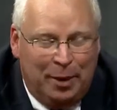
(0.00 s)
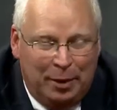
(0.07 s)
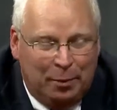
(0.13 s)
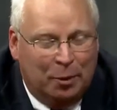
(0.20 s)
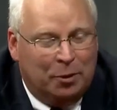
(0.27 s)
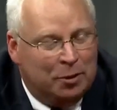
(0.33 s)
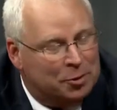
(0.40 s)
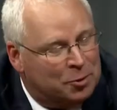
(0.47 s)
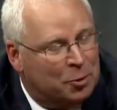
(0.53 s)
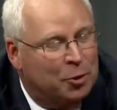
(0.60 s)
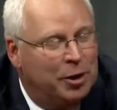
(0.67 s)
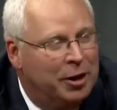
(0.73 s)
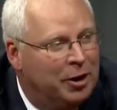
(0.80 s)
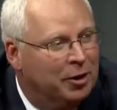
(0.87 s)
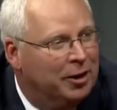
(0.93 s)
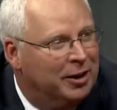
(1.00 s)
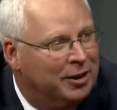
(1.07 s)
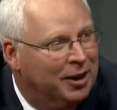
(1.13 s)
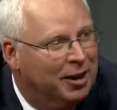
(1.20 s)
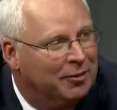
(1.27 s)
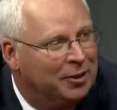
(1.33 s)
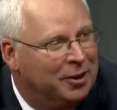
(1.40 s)
people are extraordinarily
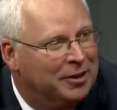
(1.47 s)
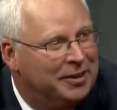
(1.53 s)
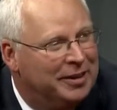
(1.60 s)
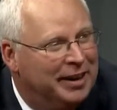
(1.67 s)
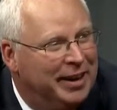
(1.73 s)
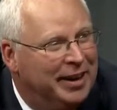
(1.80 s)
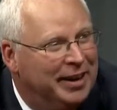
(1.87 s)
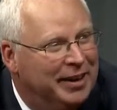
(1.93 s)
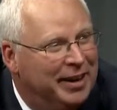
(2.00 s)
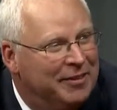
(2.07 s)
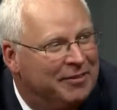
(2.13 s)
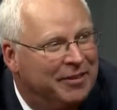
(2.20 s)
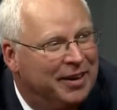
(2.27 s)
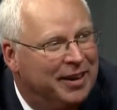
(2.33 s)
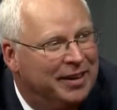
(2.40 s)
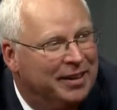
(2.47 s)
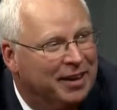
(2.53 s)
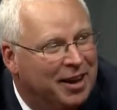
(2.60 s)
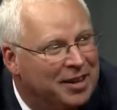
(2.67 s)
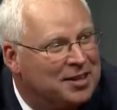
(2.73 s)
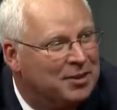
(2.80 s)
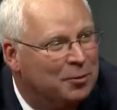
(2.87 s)
clever and they find
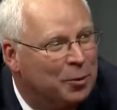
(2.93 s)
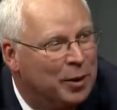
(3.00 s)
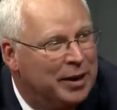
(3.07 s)
lots of